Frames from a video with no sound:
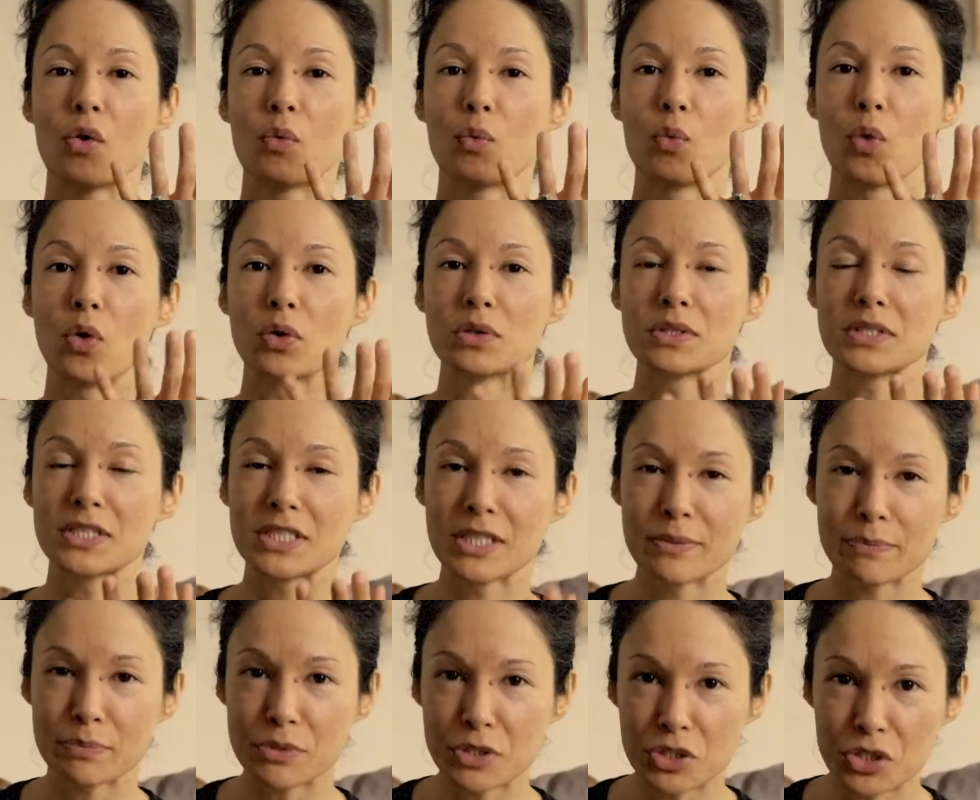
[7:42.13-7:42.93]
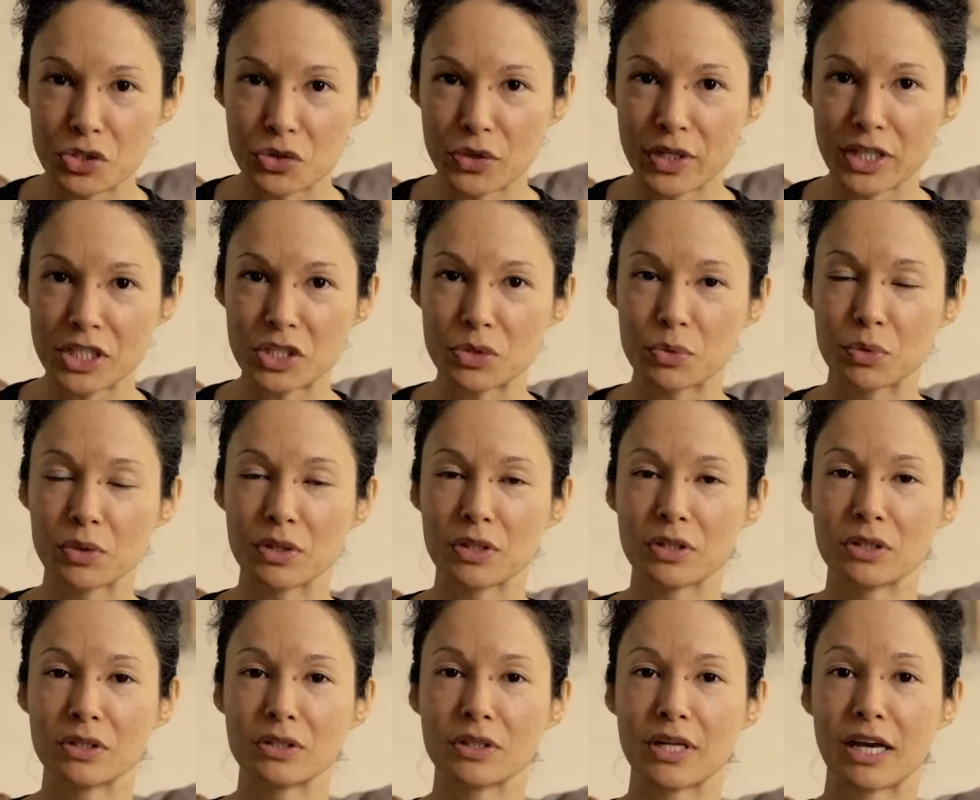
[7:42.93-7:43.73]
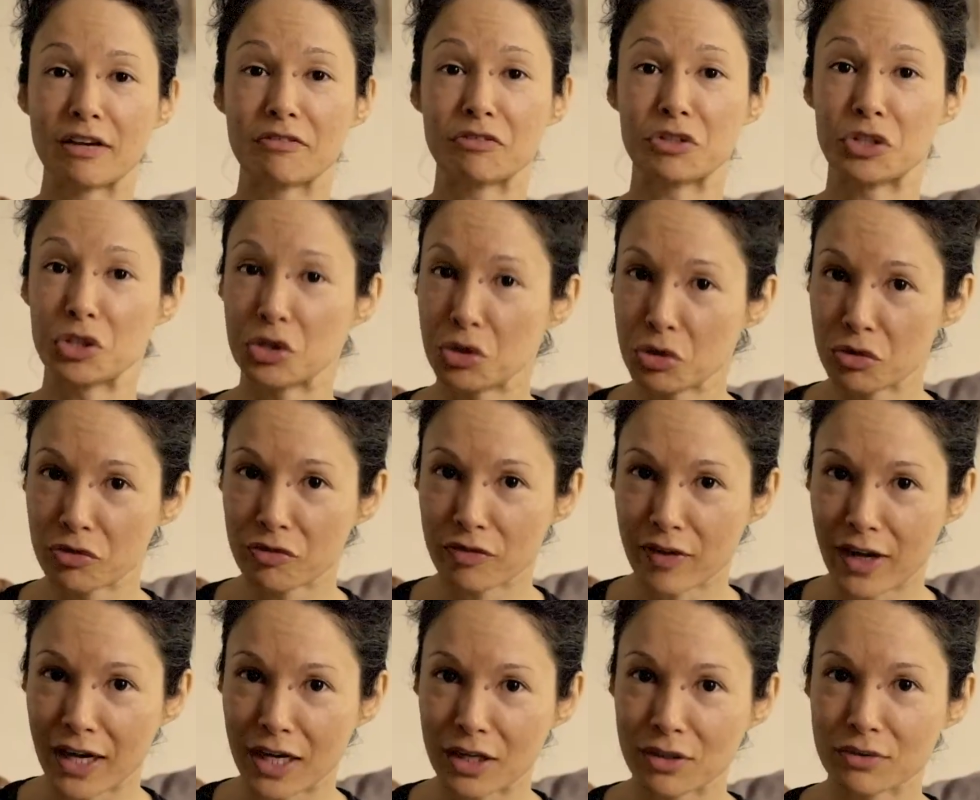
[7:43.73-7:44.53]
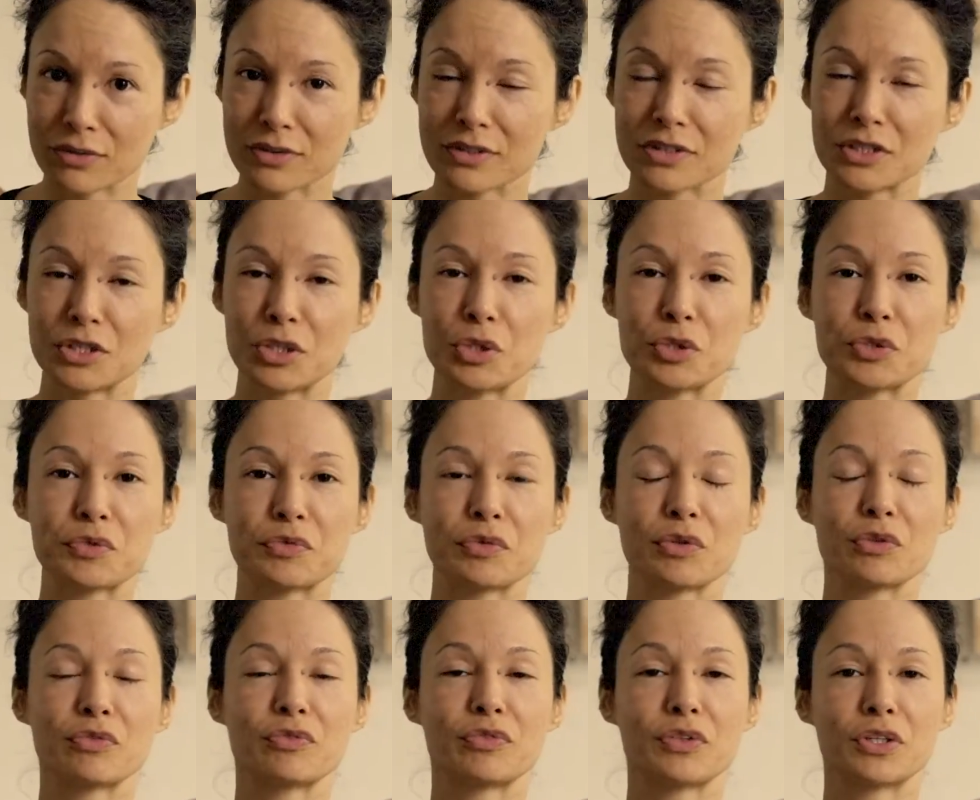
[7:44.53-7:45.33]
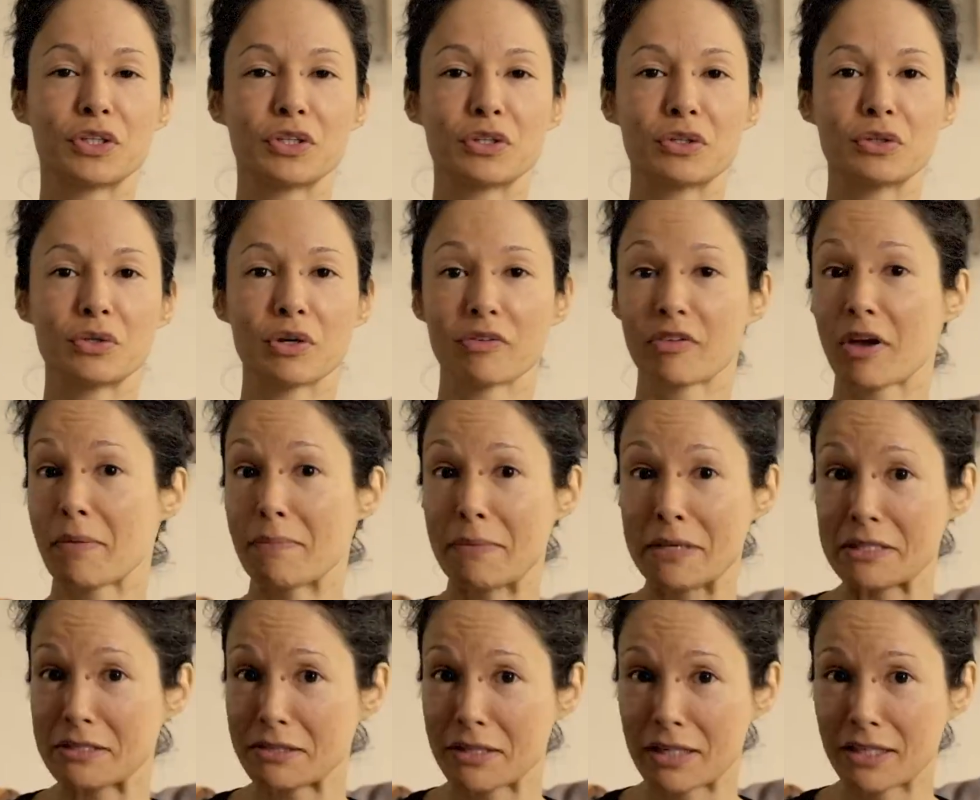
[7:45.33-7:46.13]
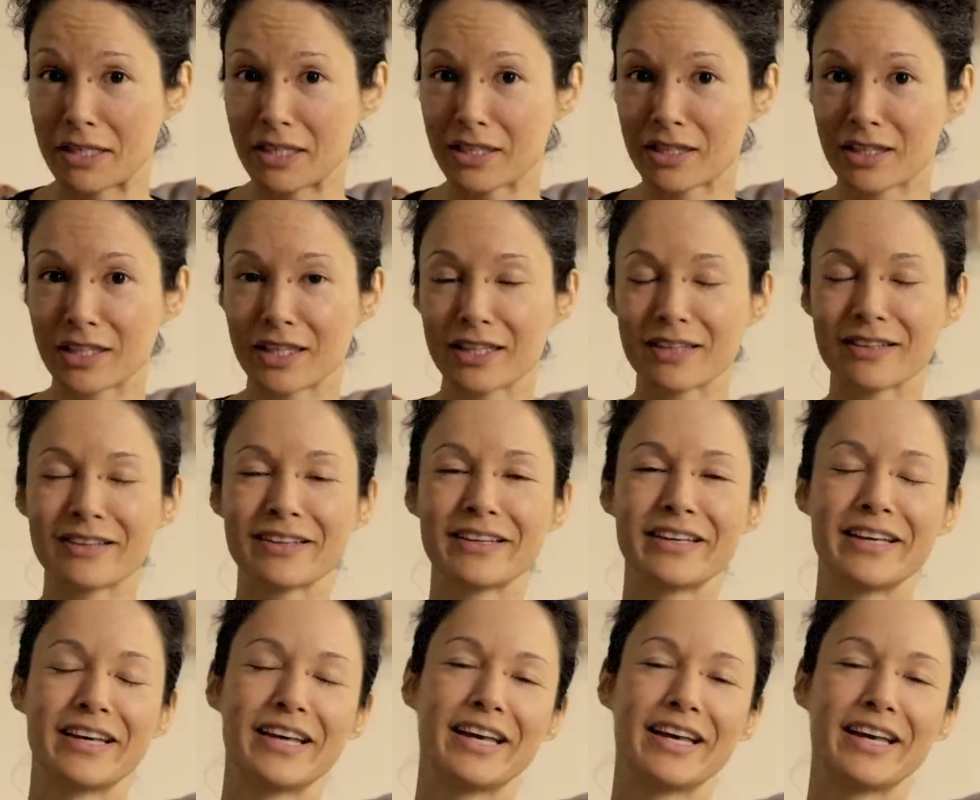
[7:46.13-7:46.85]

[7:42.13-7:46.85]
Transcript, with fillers: What tips and tricks will have you found useful for you? Have I missed anything?